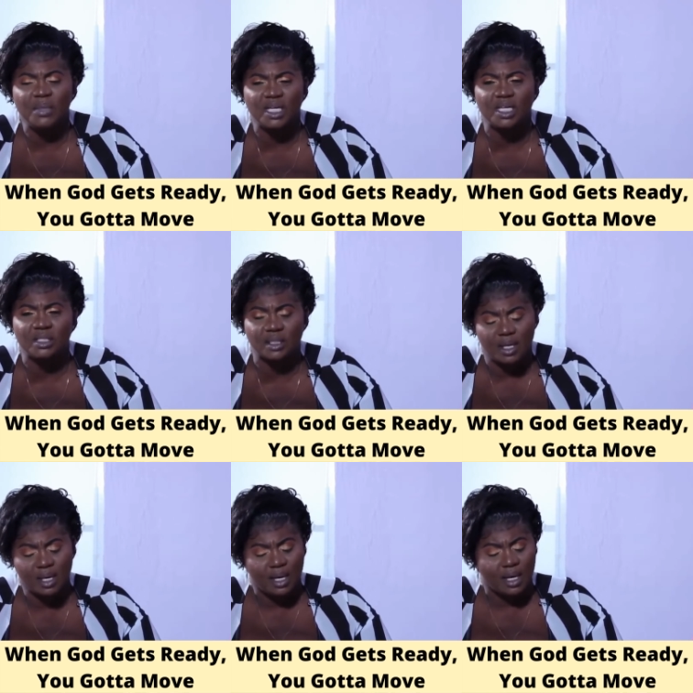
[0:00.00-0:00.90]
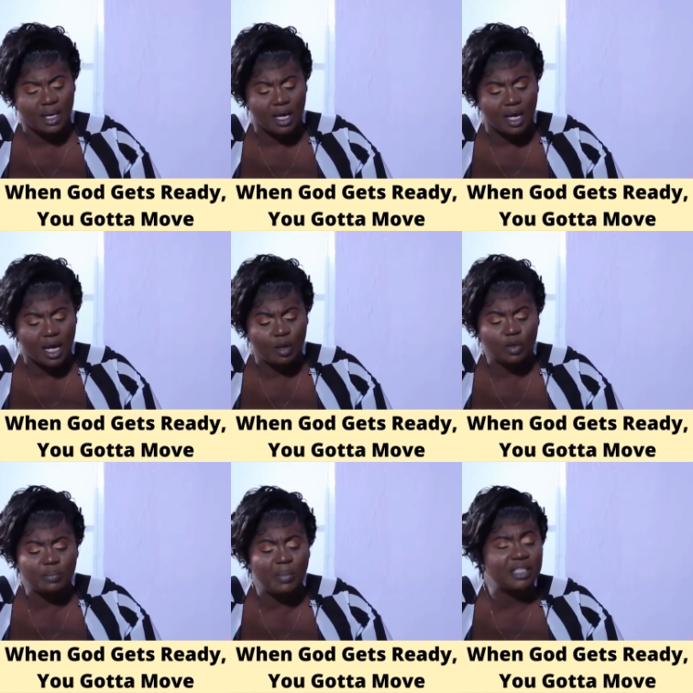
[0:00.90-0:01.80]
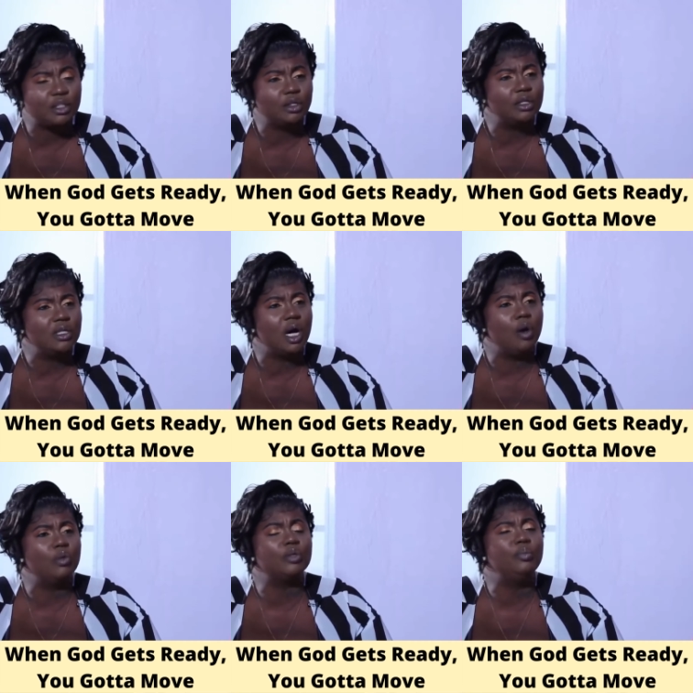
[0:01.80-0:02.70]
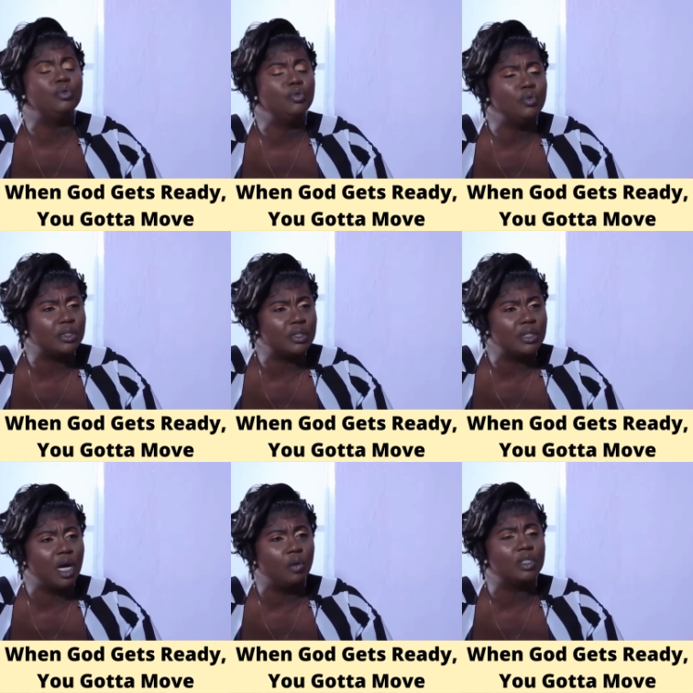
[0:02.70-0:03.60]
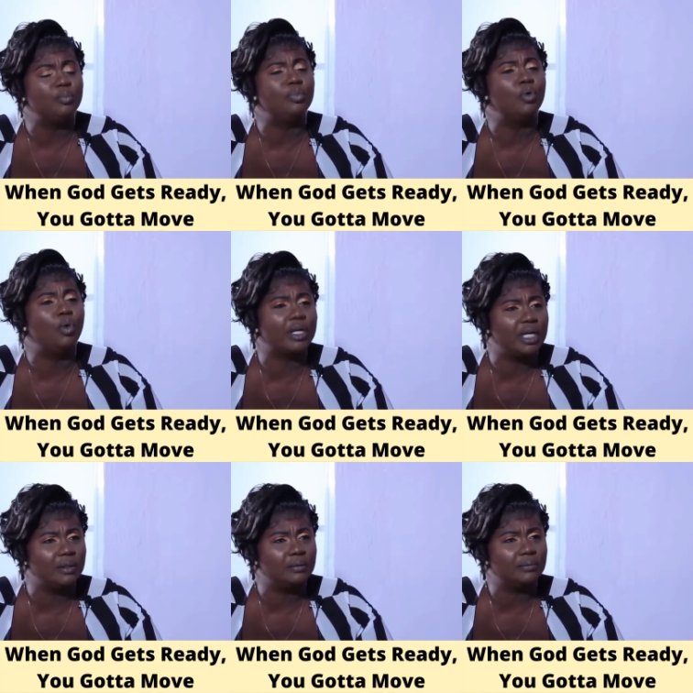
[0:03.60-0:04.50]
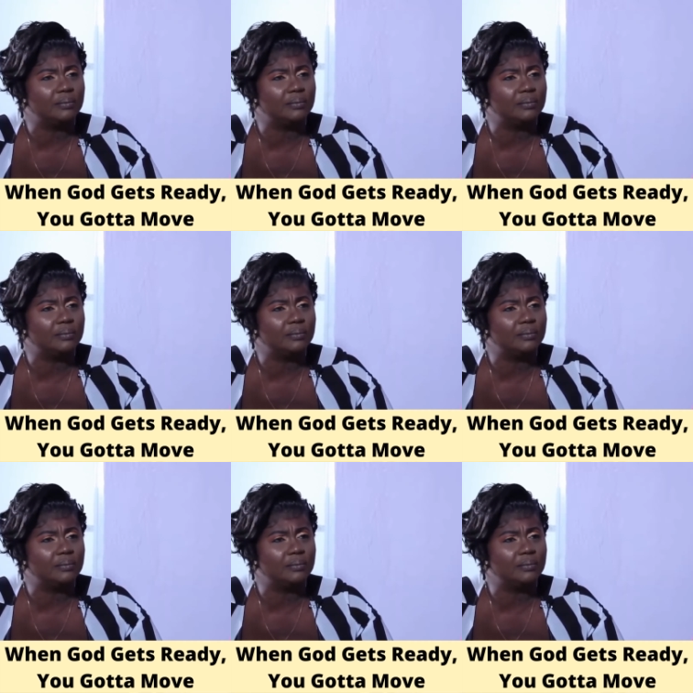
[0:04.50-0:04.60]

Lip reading: Because I was battered, I was bruised, I was broken.